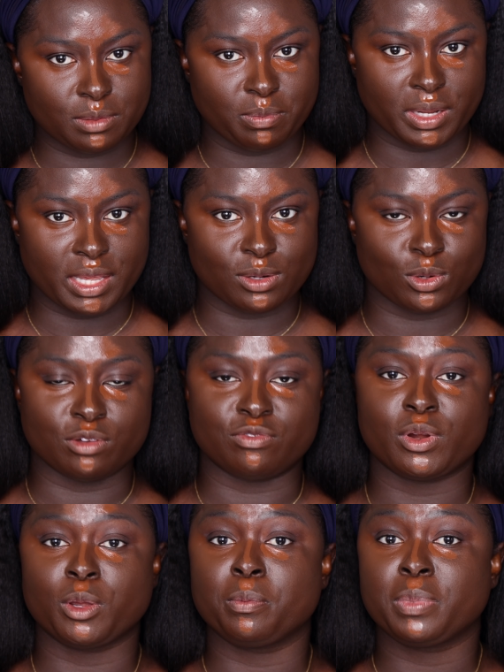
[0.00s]
to blend or a
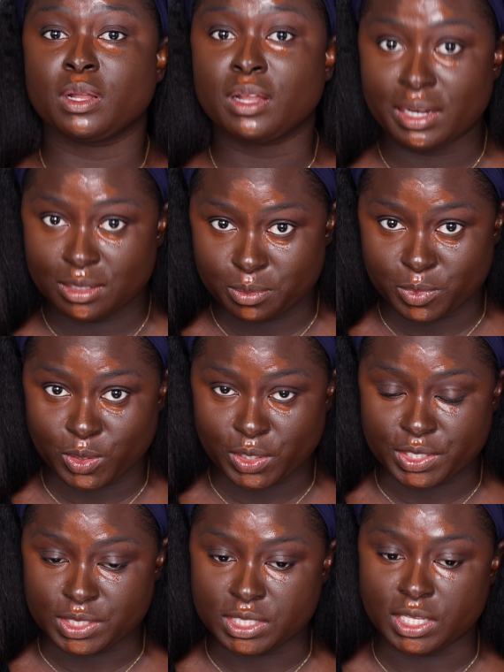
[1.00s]
very blendable
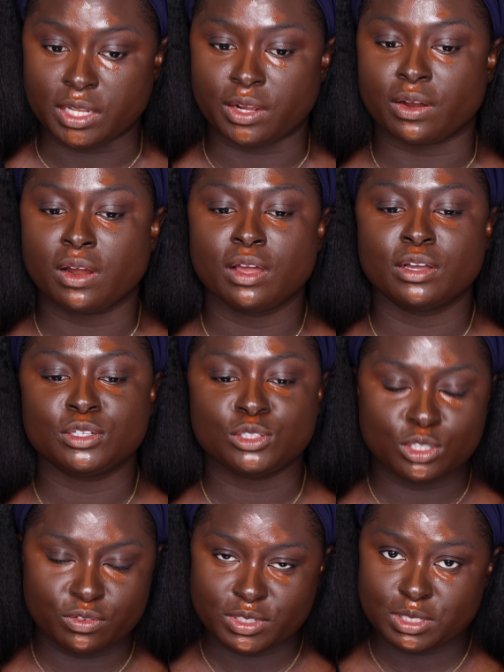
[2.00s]
concealer.
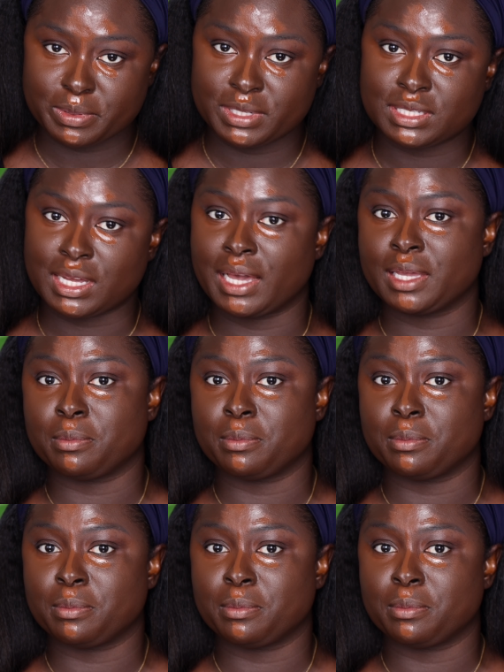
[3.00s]
Juvia's Place I